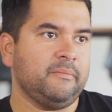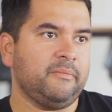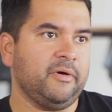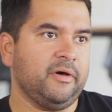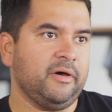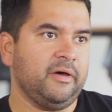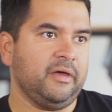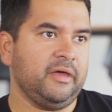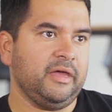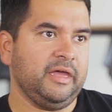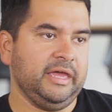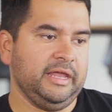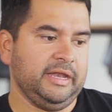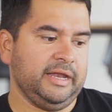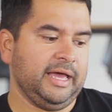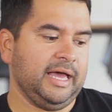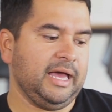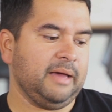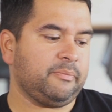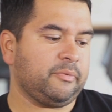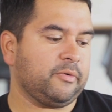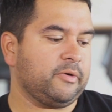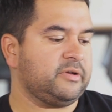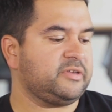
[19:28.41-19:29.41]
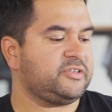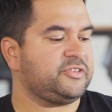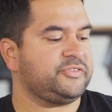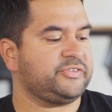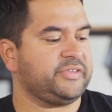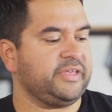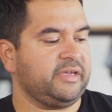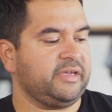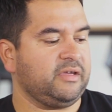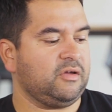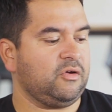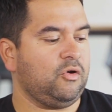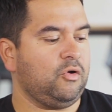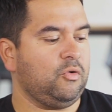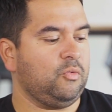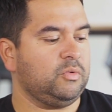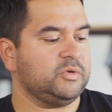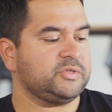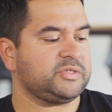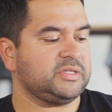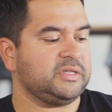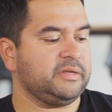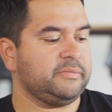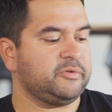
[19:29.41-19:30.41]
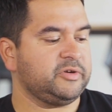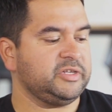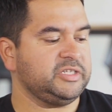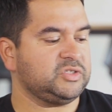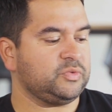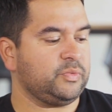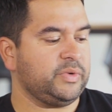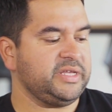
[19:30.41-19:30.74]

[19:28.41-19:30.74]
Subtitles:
but an app where it's just like, oh, what's Liberty's